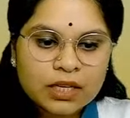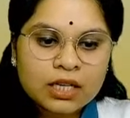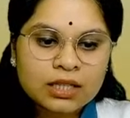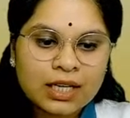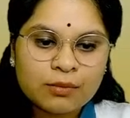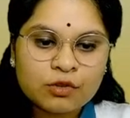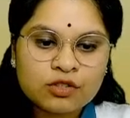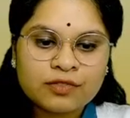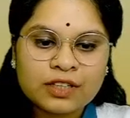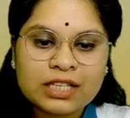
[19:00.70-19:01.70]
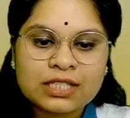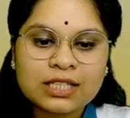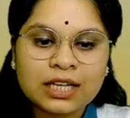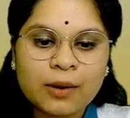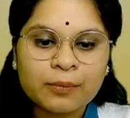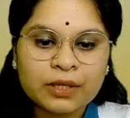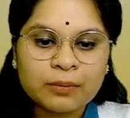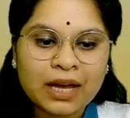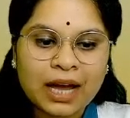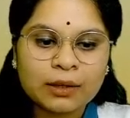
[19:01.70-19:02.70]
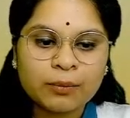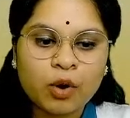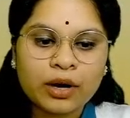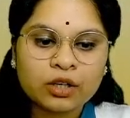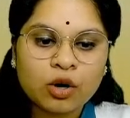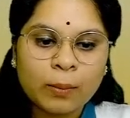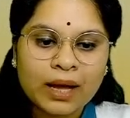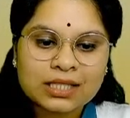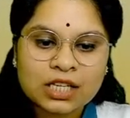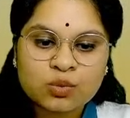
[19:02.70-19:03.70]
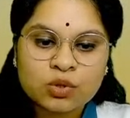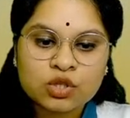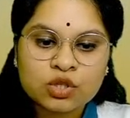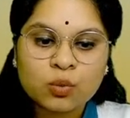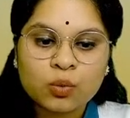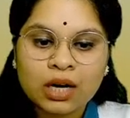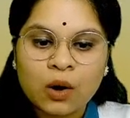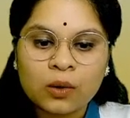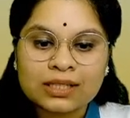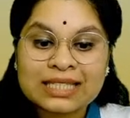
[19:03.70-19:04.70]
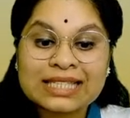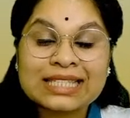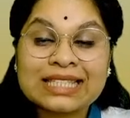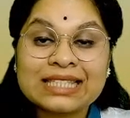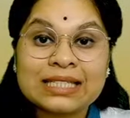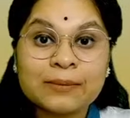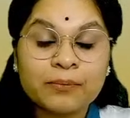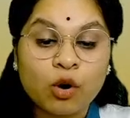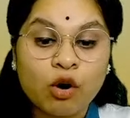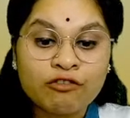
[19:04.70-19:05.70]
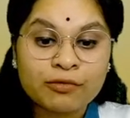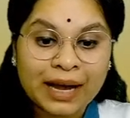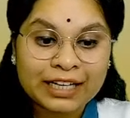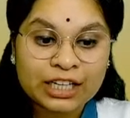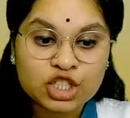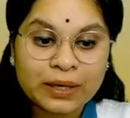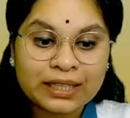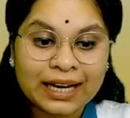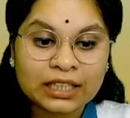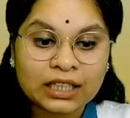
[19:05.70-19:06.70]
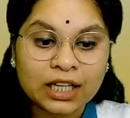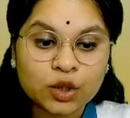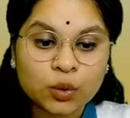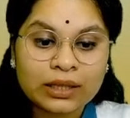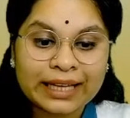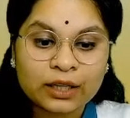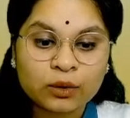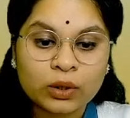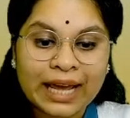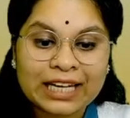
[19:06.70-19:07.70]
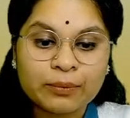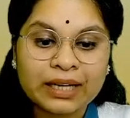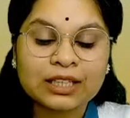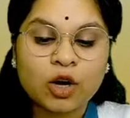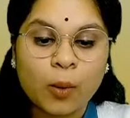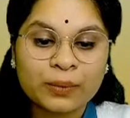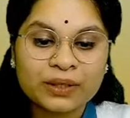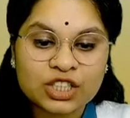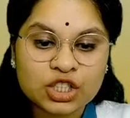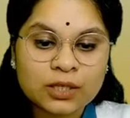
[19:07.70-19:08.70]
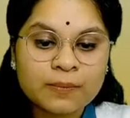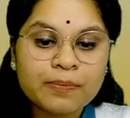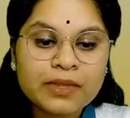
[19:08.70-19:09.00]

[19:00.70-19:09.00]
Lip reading: The aim of the East India Company behind appointing Gomasters was to work out a system of management and control that would eliminate competition,